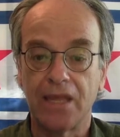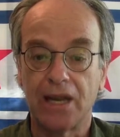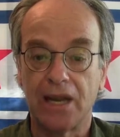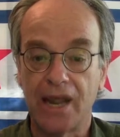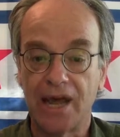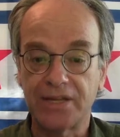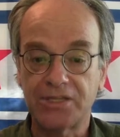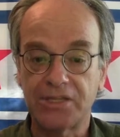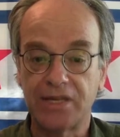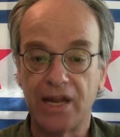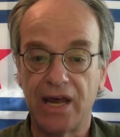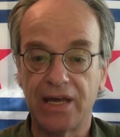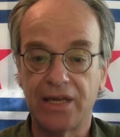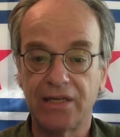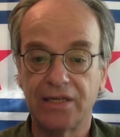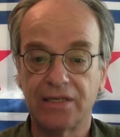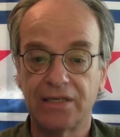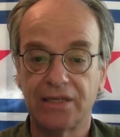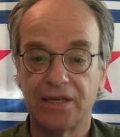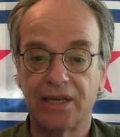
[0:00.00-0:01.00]
Last
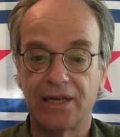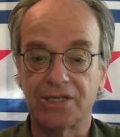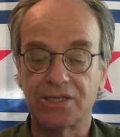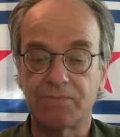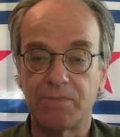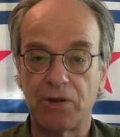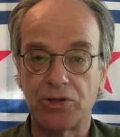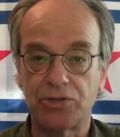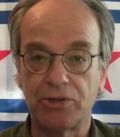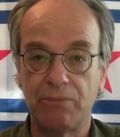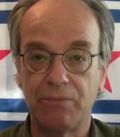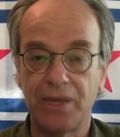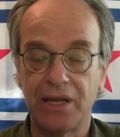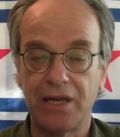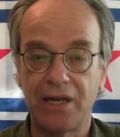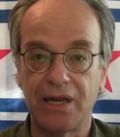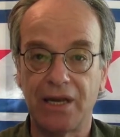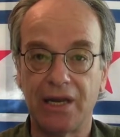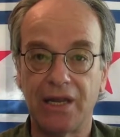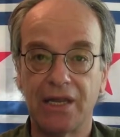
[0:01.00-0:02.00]
night, at a special
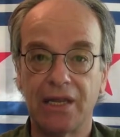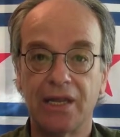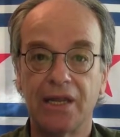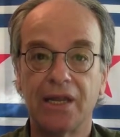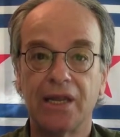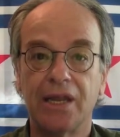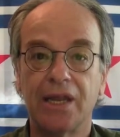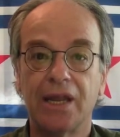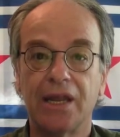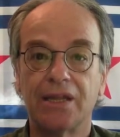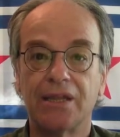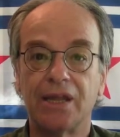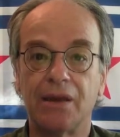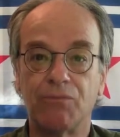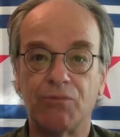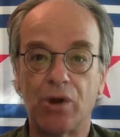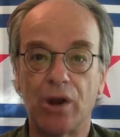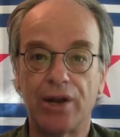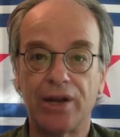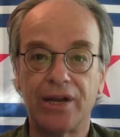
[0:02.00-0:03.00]
meeting, they
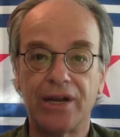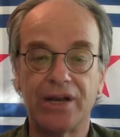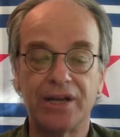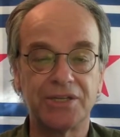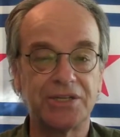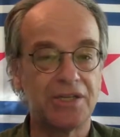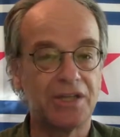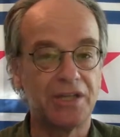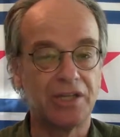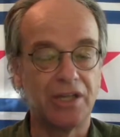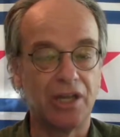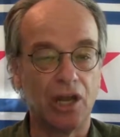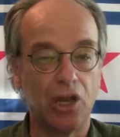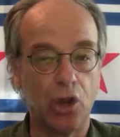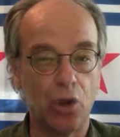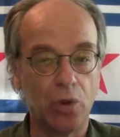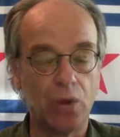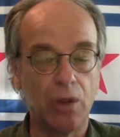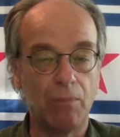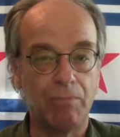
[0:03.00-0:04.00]
brought in a
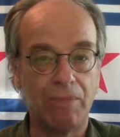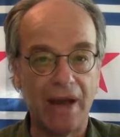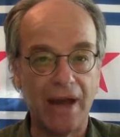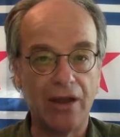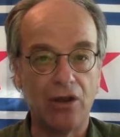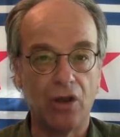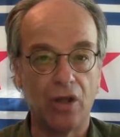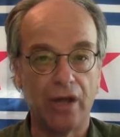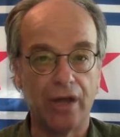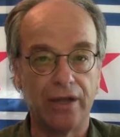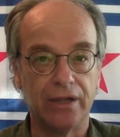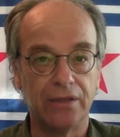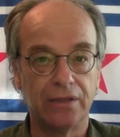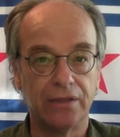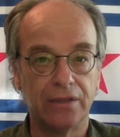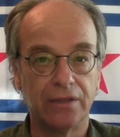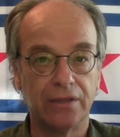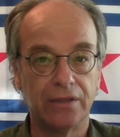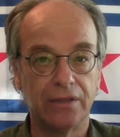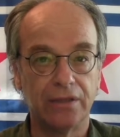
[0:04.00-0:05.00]
local bylaw,
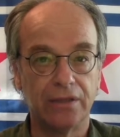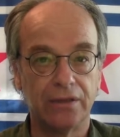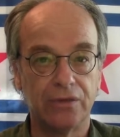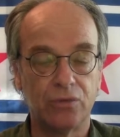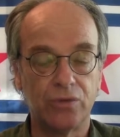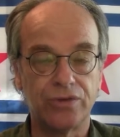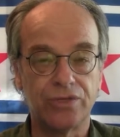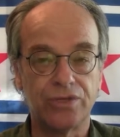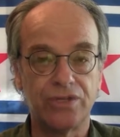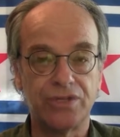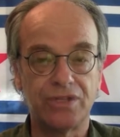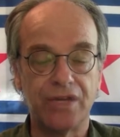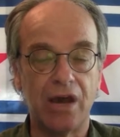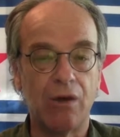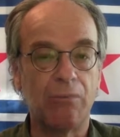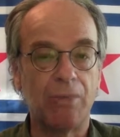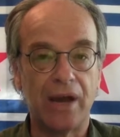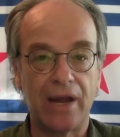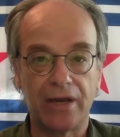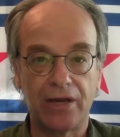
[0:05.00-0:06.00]
which is now
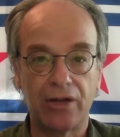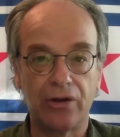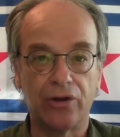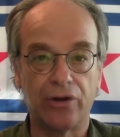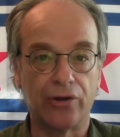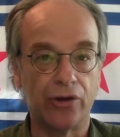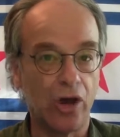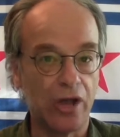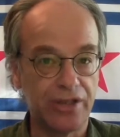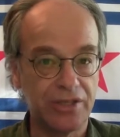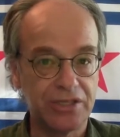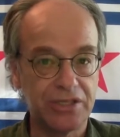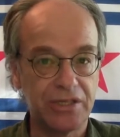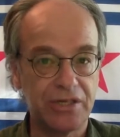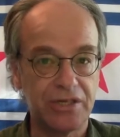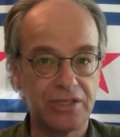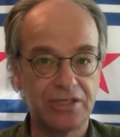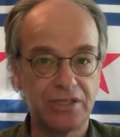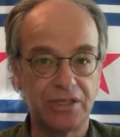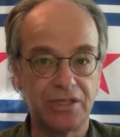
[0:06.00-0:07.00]
binding on all the
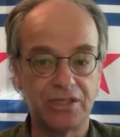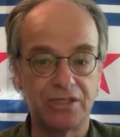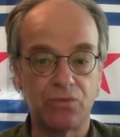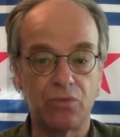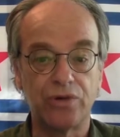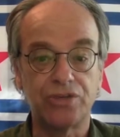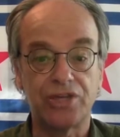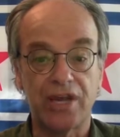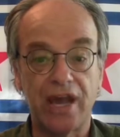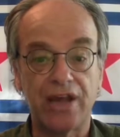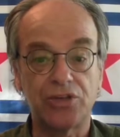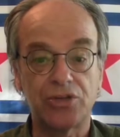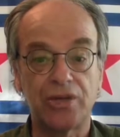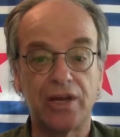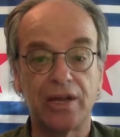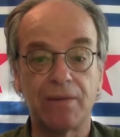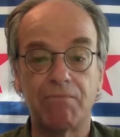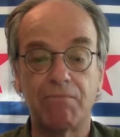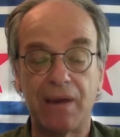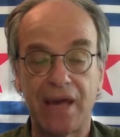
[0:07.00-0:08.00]
citizens, which
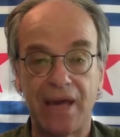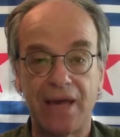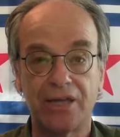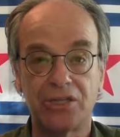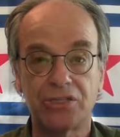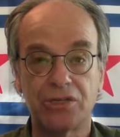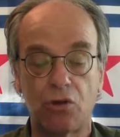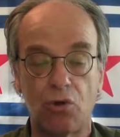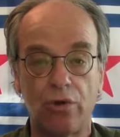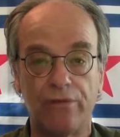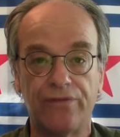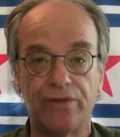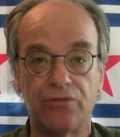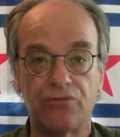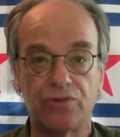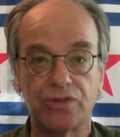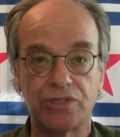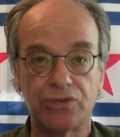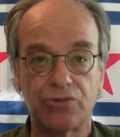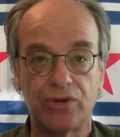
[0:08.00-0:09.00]
actually bans COVID
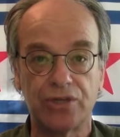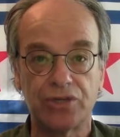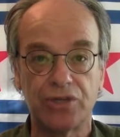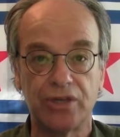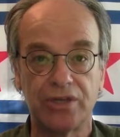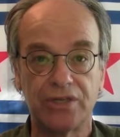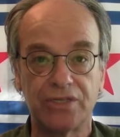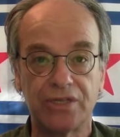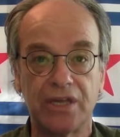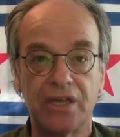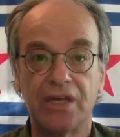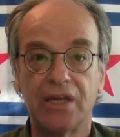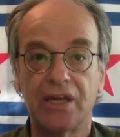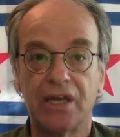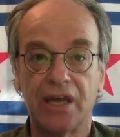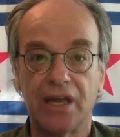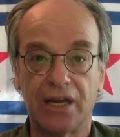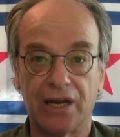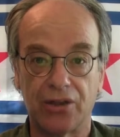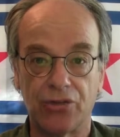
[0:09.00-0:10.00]
restrictions
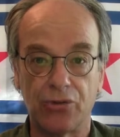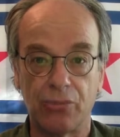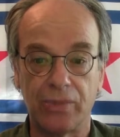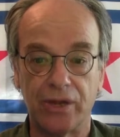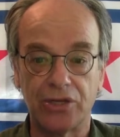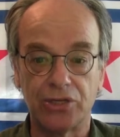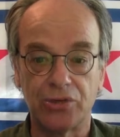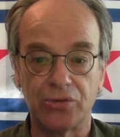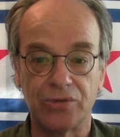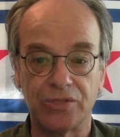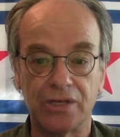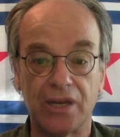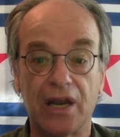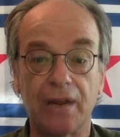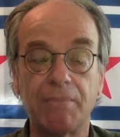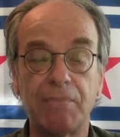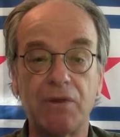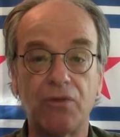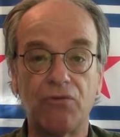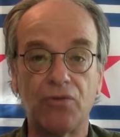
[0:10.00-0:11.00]
and other measures.
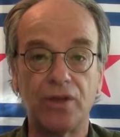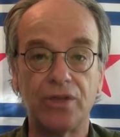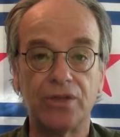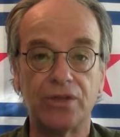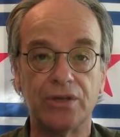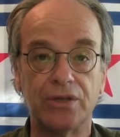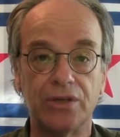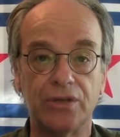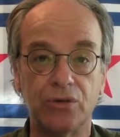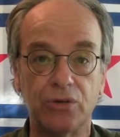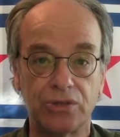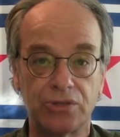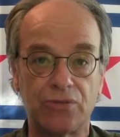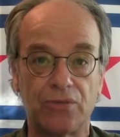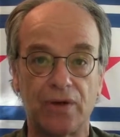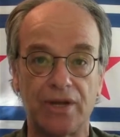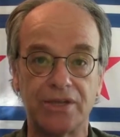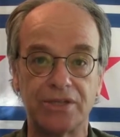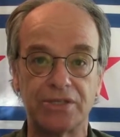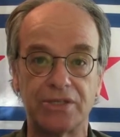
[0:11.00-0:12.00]
Let me read the news
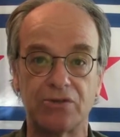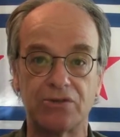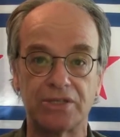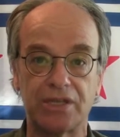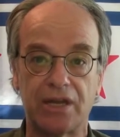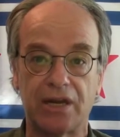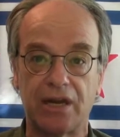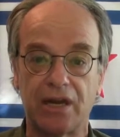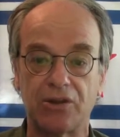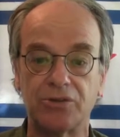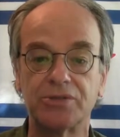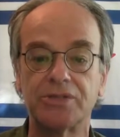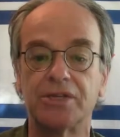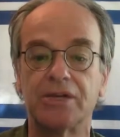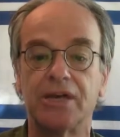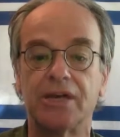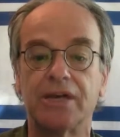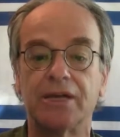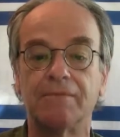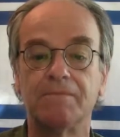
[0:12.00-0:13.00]
release they're sending out
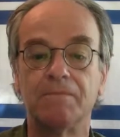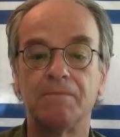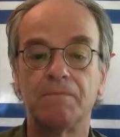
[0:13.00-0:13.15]
today.